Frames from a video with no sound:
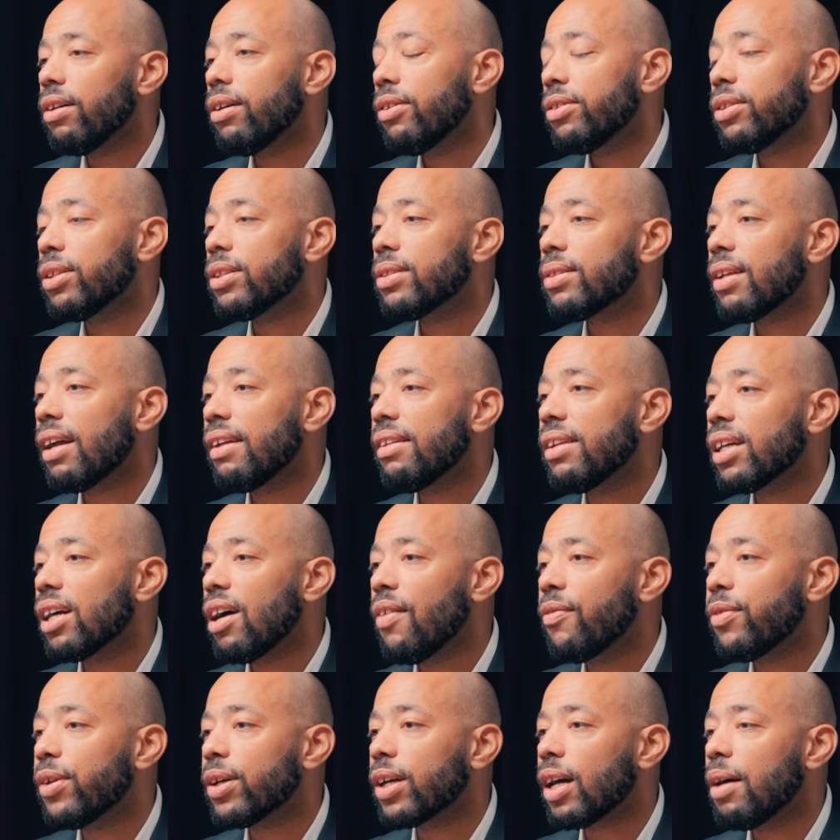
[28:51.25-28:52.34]
understanding
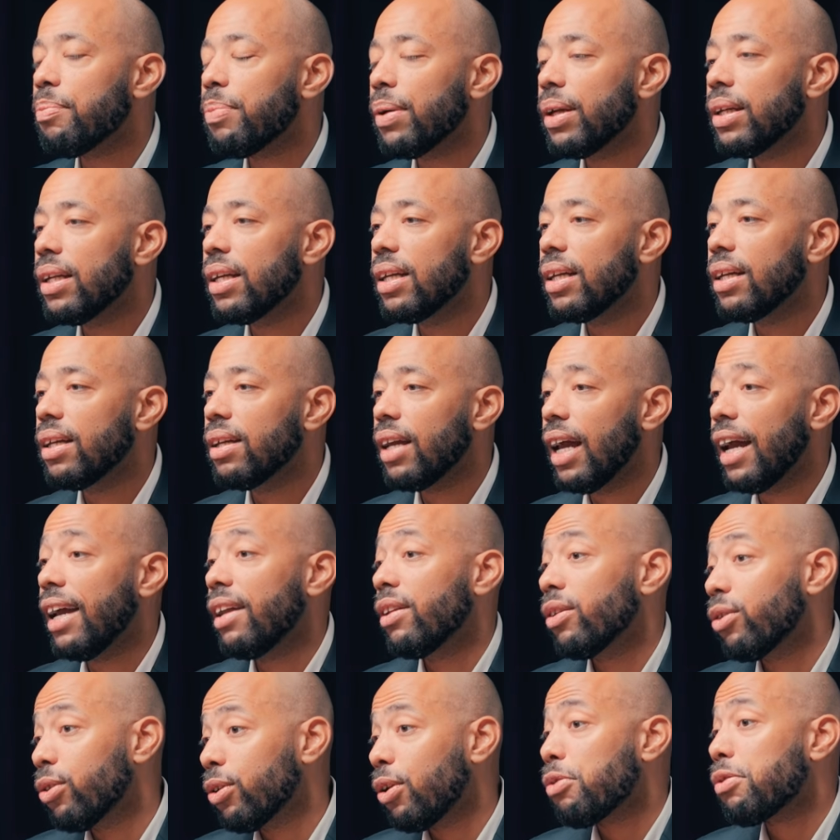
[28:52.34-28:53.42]
of the company
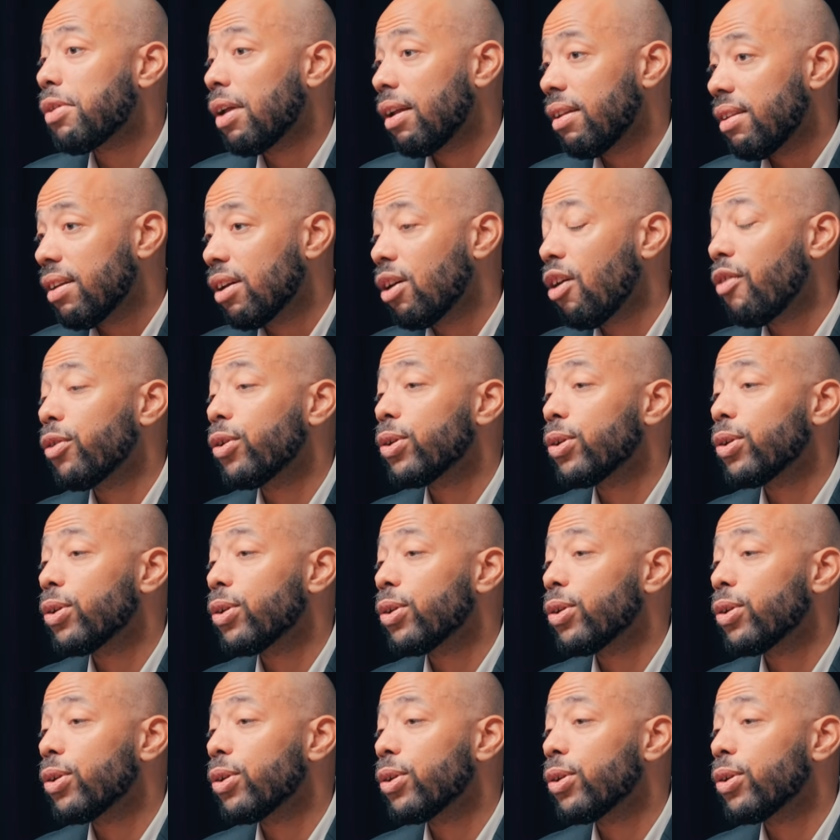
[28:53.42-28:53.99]
and good understanding of